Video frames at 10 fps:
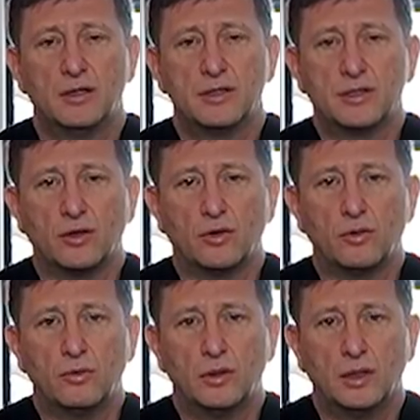
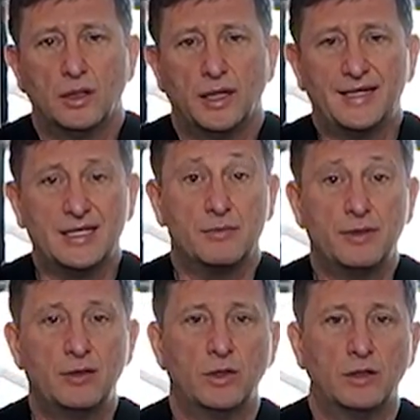So it doesn't
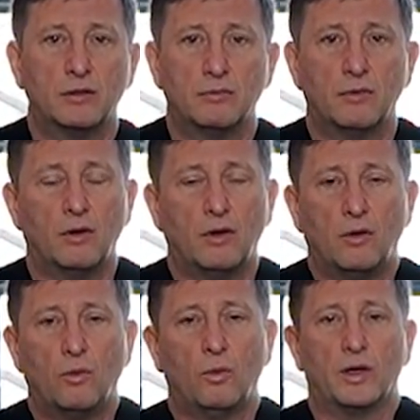mean
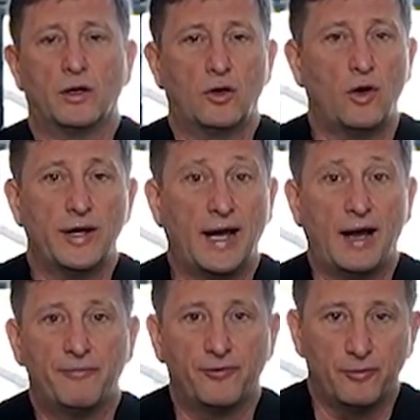we're going
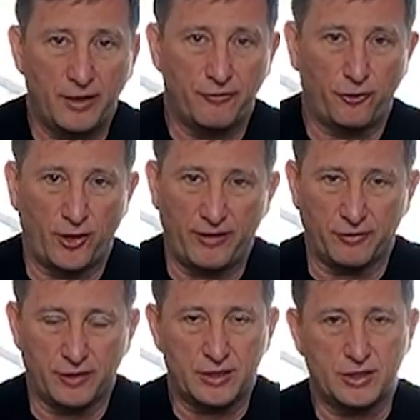up from here
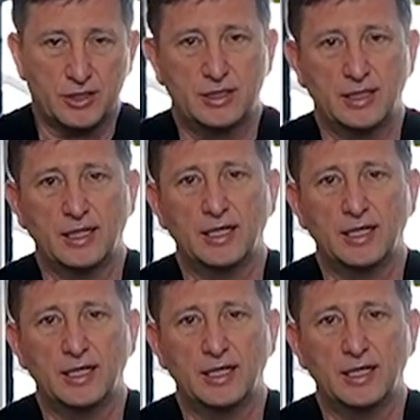forever. It just